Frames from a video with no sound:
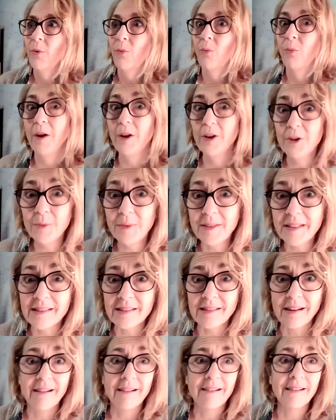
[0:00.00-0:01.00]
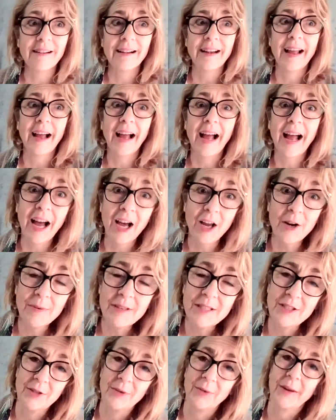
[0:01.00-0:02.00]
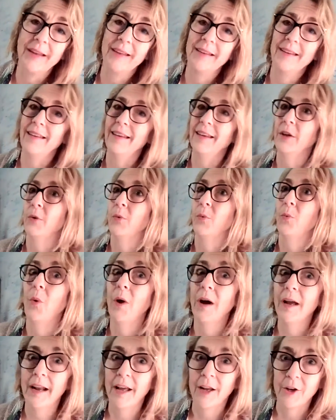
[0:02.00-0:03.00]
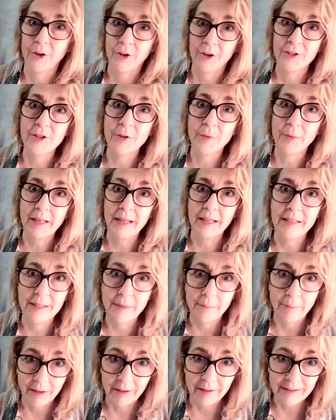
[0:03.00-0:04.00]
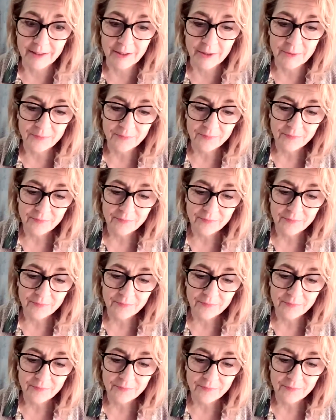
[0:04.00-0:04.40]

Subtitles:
Where do we start? How do we do it? And what on earth do we need to build?